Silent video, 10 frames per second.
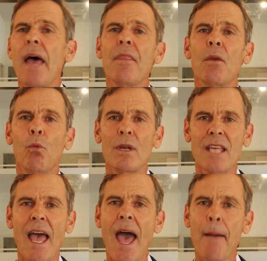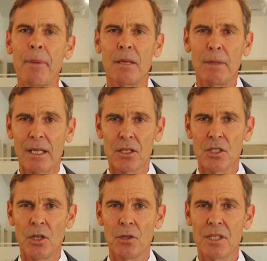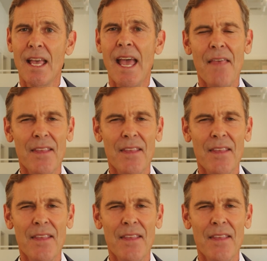and then what's happening because of those,